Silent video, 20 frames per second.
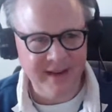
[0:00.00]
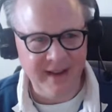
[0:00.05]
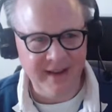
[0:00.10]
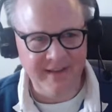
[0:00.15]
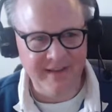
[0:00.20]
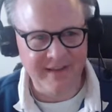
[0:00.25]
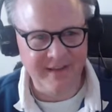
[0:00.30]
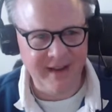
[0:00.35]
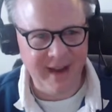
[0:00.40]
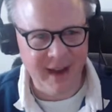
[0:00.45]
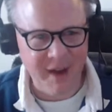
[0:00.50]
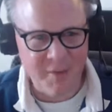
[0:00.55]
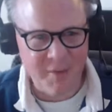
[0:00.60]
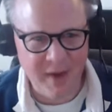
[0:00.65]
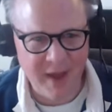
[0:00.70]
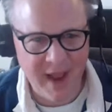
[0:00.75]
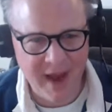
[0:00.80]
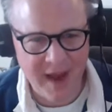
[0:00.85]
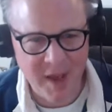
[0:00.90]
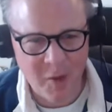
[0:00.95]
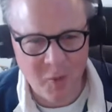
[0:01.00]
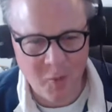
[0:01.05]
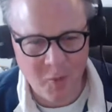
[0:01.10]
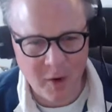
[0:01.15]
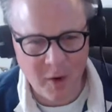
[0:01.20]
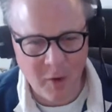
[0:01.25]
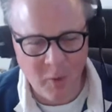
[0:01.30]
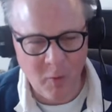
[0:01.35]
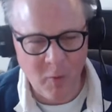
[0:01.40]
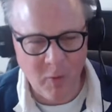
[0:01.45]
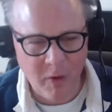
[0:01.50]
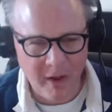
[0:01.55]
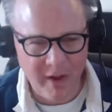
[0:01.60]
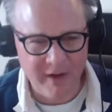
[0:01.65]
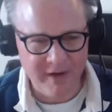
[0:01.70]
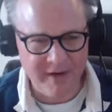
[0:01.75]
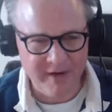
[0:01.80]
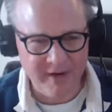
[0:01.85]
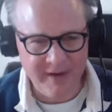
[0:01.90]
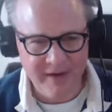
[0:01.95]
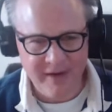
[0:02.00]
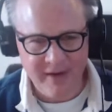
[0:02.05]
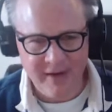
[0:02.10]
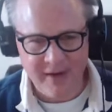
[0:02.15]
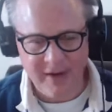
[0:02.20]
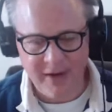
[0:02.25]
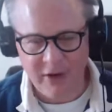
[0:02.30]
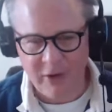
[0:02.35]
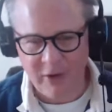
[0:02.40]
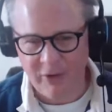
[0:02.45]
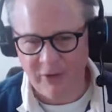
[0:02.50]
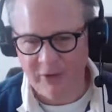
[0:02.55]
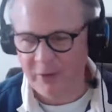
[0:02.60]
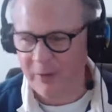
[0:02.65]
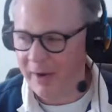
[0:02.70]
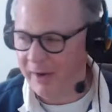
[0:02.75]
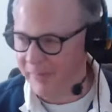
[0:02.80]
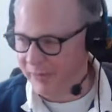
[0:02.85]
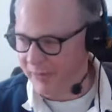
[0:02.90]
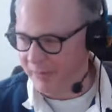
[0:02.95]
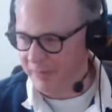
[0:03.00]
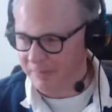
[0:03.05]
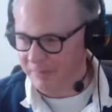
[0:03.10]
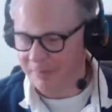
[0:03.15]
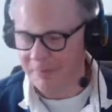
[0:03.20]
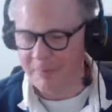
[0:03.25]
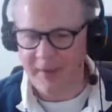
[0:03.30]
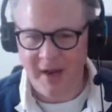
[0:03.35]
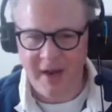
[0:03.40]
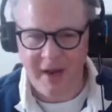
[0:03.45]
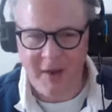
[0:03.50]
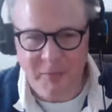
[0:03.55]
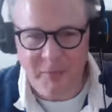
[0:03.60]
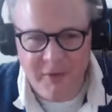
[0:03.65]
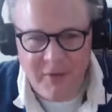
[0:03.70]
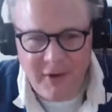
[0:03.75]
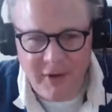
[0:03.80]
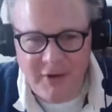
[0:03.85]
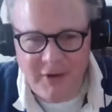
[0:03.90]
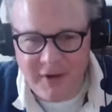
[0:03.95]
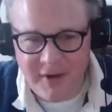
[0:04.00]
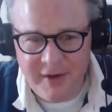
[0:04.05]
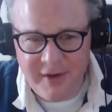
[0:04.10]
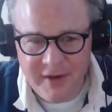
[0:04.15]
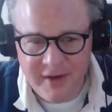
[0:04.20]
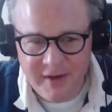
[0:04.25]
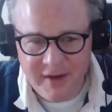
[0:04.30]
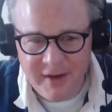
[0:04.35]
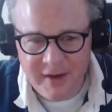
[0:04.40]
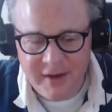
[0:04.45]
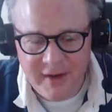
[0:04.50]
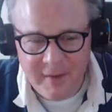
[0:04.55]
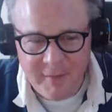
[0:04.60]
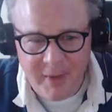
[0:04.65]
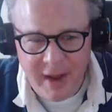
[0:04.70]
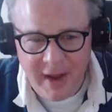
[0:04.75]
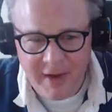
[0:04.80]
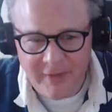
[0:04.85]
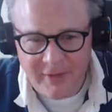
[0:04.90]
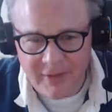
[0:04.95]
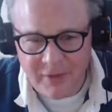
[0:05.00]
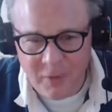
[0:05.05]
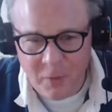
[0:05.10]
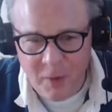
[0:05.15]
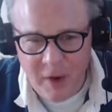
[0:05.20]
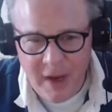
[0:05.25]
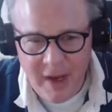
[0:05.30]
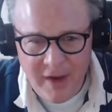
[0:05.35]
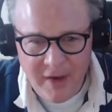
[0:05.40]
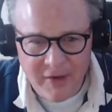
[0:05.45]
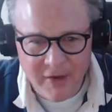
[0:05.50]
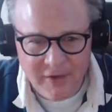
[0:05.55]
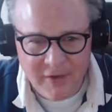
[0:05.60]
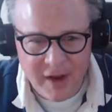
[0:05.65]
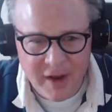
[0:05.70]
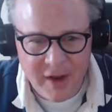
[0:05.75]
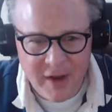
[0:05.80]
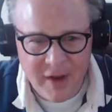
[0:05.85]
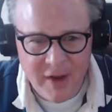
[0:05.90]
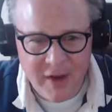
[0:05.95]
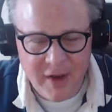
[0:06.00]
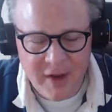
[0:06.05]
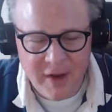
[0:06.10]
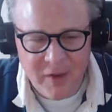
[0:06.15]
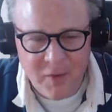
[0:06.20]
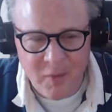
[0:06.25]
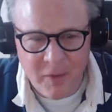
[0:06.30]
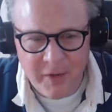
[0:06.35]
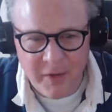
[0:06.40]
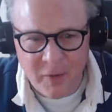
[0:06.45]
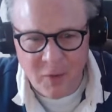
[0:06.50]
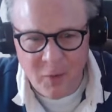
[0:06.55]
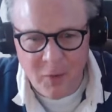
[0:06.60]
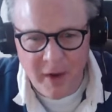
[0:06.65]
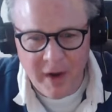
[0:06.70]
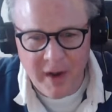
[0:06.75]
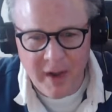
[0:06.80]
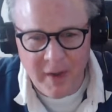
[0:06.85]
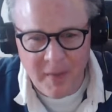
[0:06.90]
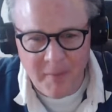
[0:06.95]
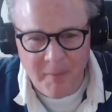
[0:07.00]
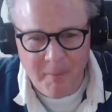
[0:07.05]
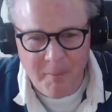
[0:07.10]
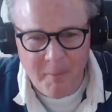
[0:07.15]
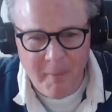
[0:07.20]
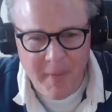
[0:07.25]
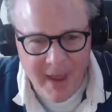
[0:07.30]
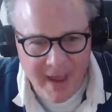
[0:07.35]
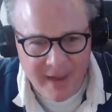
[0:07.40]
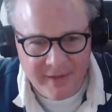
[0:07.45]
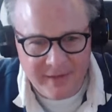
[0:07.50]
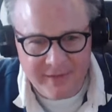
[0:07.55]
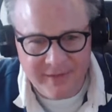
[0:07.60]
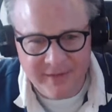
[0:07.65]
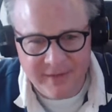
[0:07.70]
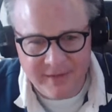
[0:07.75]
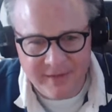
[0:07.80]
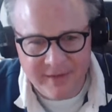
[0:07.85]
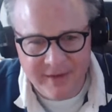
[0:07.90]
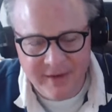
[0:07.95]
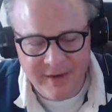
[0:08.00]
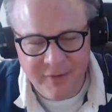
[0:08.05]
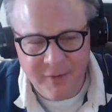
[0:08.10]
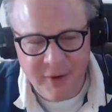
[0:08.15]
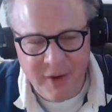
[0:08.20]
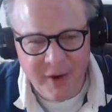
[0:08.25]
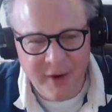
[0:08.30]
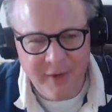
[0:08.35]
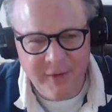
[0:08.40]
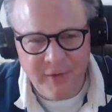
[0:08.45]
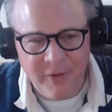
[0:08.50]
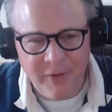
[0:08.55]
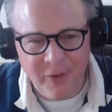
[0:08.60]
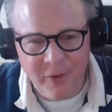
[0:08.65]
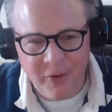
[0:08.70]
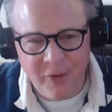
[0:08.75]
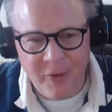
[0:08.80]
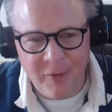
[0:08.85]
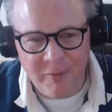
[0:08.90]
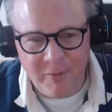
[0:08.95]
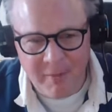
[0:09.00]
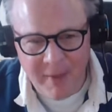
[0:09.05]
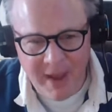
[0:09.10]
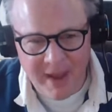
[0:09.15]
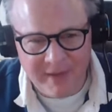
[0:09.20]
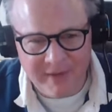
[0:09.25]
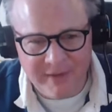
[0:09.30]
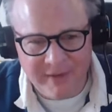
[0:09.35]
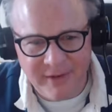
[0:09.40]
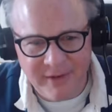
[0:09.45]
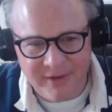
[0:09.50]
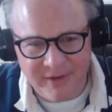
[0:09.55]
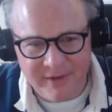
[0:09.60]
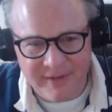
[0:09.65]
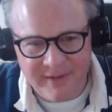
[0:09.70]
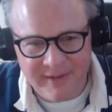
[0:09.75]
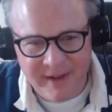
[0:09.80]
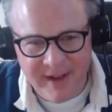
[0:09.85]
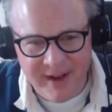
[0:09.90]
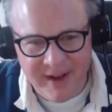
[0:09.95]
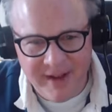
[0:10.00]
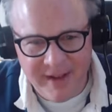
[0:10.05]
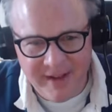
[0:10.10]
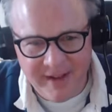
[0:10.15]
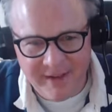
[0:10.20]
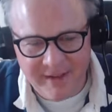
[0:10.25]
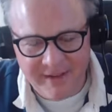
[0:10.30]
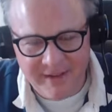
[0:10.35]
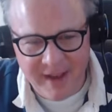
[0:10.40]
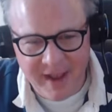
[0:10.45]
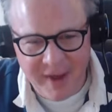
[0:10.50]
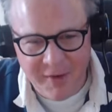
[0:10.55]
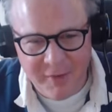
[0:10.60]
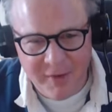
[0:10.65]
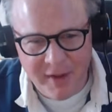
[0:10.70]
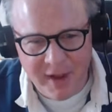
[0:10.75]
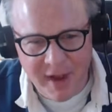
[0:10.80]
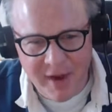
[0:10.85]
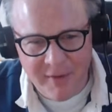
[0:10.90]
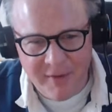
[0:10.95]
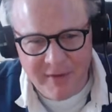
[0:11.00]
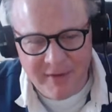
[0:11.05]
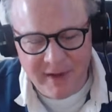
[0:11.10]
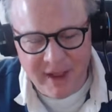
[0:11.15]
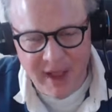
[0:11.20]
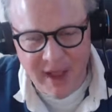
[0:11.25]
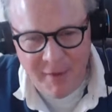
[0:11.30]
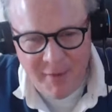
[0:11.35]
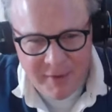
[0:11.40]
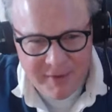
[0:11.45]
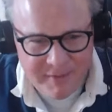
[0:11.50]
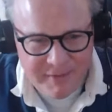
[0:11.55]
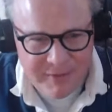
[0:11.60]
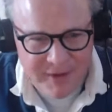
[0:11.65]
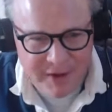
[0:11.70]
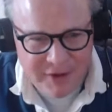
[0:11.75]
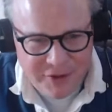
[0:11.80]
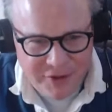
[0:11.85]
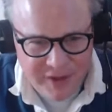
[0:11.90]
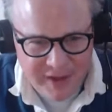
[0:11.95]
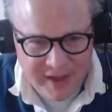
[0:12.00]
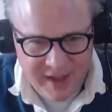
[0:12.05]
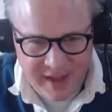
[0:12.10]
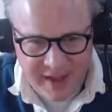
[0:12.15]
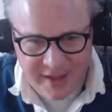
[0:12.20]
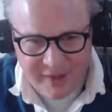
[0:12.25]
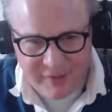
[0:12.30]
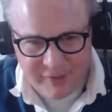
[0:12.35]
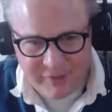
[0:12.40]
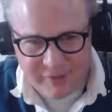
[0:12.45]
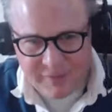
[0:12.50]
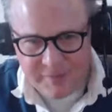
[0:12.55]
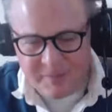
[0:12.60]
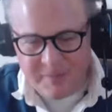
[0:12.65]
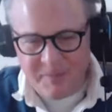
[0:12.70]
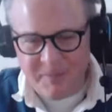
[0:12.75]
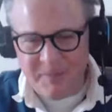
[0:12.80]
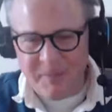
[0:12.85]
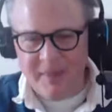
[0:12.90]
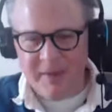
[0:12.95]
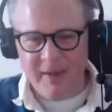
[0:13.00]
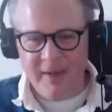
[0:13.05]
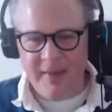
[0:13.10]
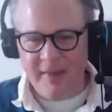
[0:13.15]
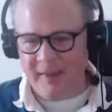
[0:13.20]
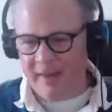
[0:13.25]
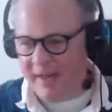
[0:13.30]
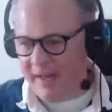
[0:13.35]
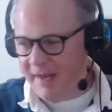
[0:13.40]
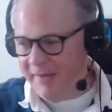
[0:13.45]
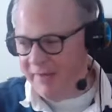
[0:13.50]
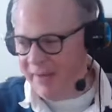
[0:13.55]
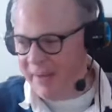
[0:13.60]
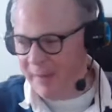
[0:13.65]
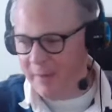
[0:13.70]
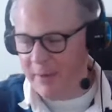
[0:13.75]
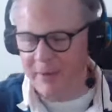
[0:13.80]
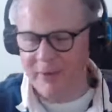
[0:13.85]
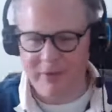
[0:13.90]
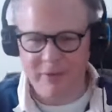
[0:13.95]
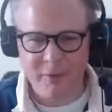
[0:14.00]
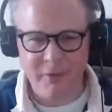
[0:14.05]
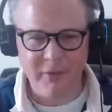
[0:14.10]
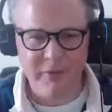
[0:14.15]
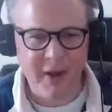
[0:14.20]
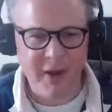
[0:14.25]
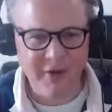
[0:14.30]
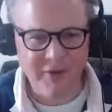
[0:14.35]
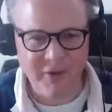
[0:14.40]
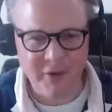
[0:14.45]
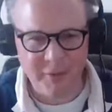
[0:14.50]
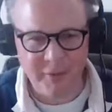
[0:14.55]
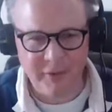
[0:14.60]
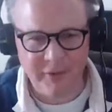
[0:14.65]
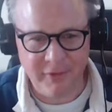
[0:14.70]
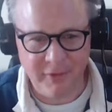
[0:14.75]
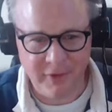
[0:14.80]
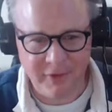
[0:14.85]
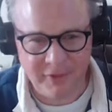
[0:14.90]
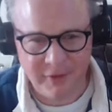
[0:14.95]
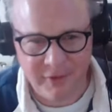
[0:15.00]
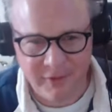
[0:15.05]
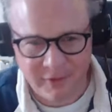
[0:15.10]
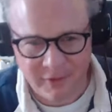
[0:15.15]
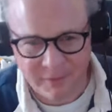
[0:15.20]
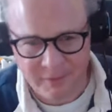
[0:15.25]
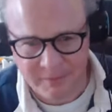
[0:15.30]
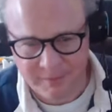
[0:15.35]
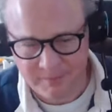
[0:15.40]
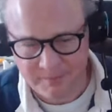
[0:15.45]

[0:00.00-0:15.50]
estate planning 101. Of course, whenever any musician passes away, you kind of wonder what a total mess their estate is. I would venture to guess that even the most professional musicians